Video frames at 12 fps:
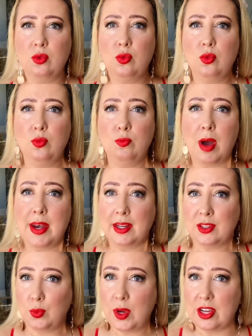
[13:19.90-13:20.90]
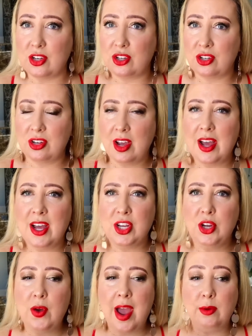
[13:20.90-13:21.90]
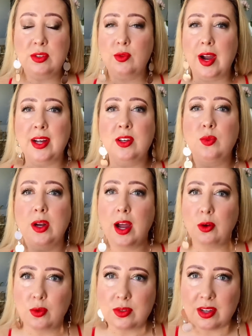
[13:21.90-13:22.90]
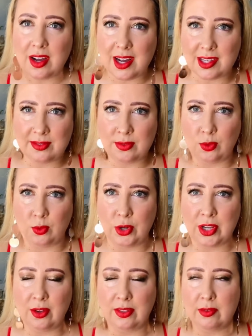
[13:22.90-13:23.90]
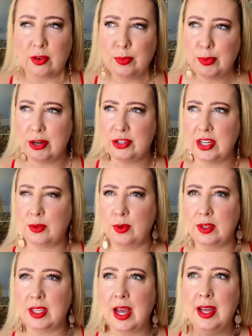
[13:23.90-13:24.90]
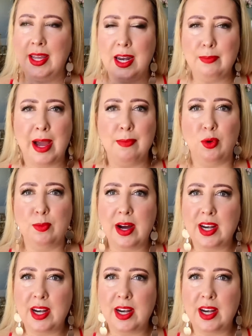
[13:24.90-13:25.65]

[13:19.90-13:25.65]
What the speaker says: my next wish, you know? And it was great because what I also asked for working on that road project was getting paid more money,